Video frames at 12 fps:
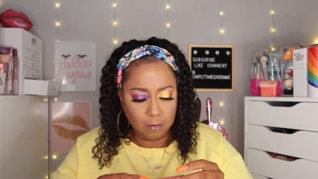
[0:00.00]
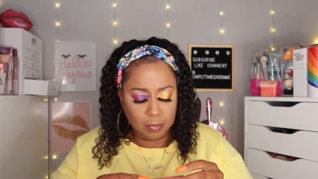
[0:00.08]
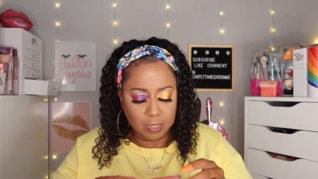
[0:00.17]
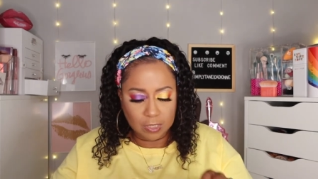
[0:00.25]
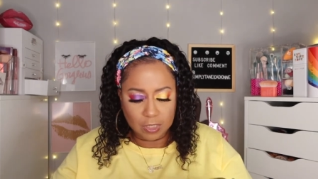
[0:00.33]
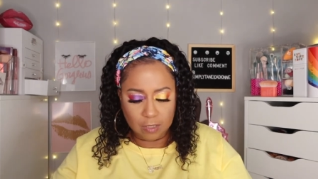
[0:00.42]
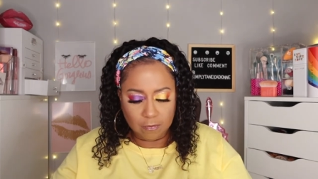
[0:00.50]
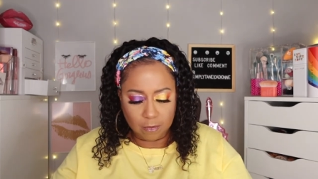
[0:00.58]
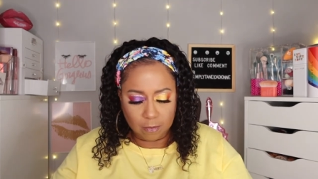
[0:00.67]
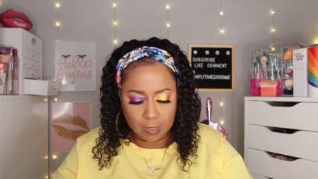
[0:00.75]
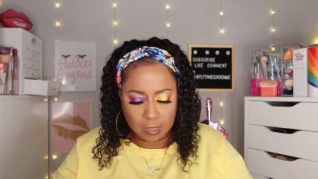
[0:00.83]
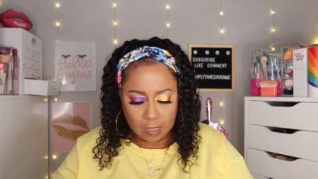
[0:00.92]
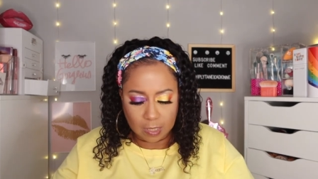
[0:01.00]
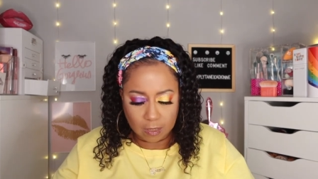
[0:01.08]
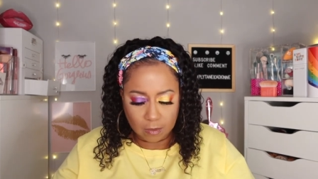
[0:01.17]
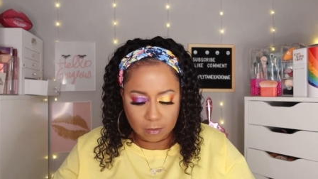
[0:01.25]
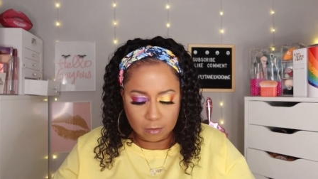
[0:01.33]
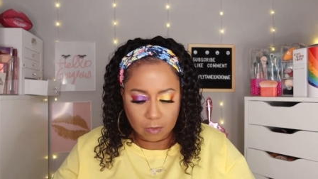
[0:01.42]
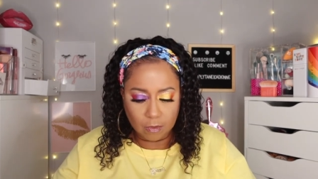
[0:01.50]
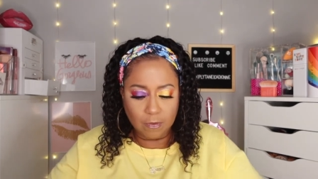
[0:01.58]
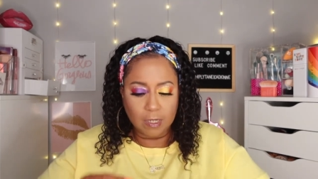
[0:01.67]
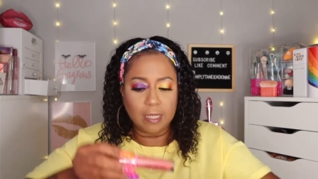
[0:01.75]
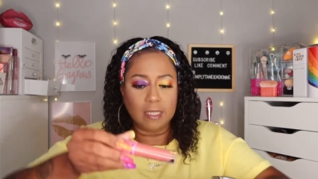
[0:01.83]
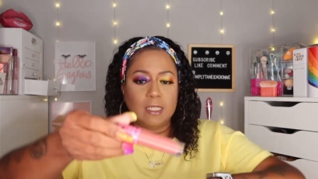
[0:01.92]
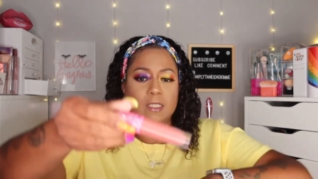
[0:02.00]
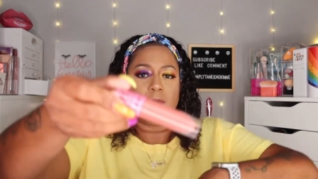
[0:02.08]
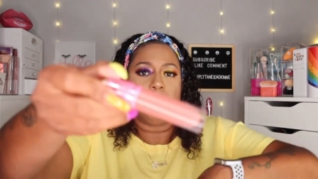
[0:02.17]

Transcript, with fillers: peachy for me. I don't know if I like this